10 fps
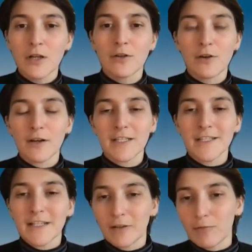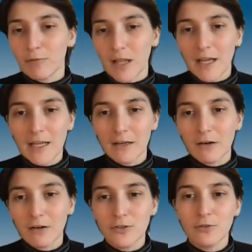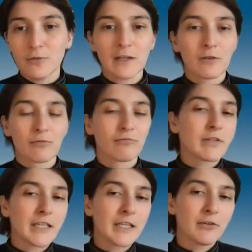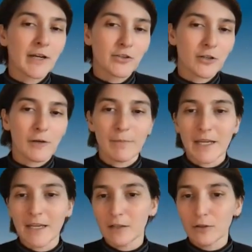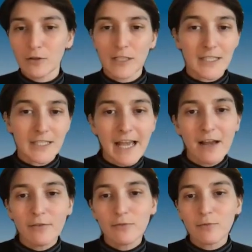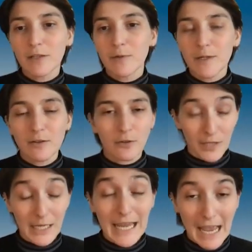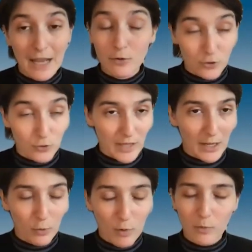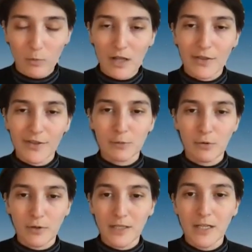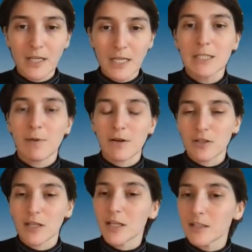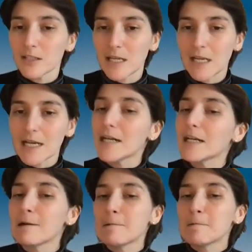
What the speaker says: They're not necessarily relying on doing a really great job making it look and sound really real, though they can do that quite well at this point, especially thanks to AI.